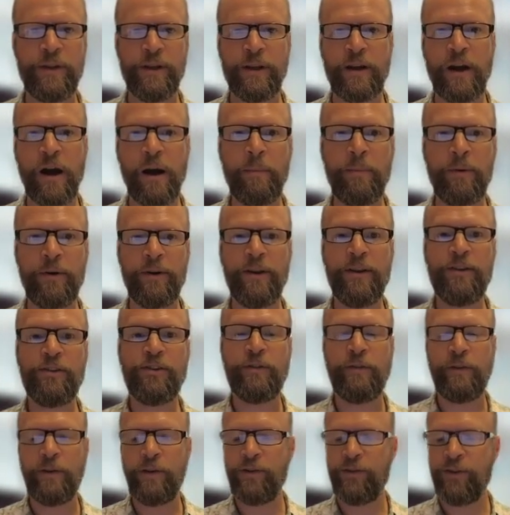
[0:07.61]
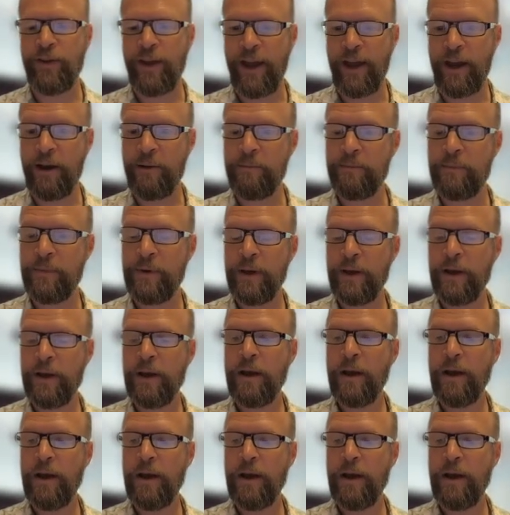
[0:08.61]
the comprehensive exam